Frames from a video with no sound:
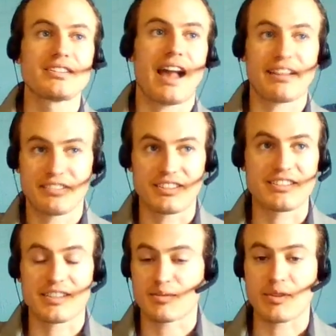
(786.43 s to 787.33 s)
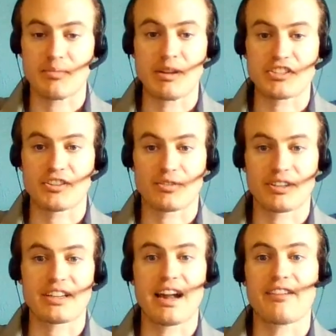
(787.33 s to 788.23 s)
Athletes, as we mentioned already,
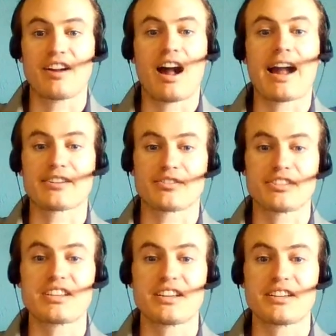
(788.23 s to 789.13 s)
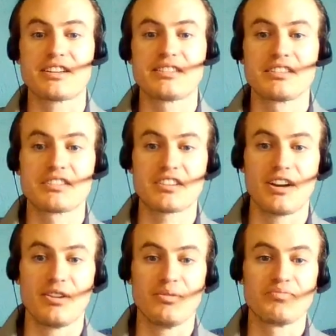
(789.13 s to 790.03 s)
have a higher need.
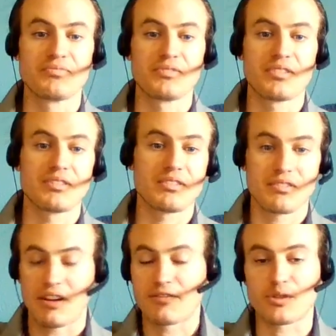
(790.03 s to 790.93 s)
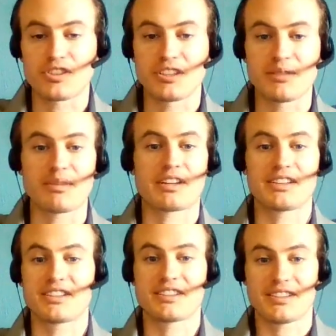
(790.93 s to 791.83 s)
So unfortunately,
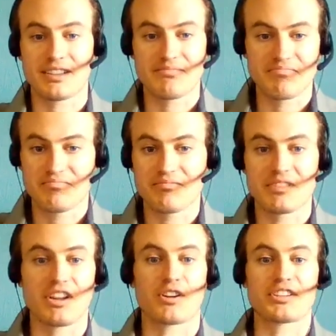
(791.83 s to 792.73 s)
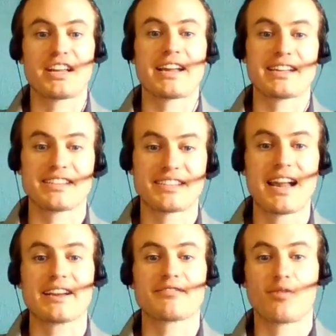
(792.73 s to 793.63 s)
because the RDA is
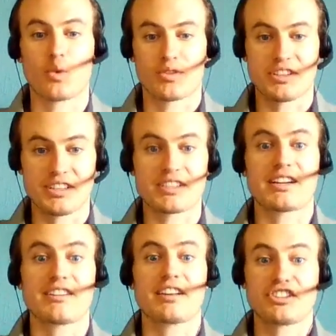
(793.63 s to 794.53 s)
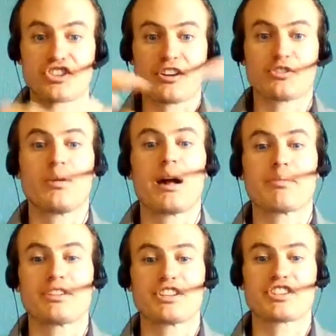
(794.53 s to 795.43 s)
set for this kind of like general
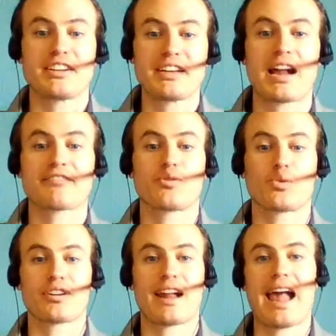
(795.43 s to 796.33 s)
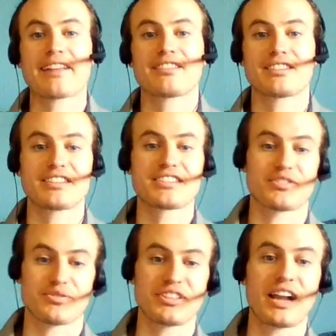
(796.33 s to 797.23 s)
population and not for athletes,
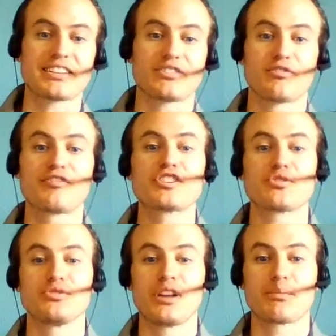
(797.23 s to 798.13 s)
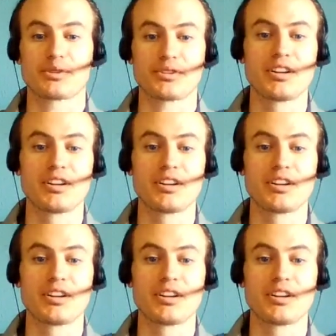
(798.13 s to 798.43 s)
there's not an official number.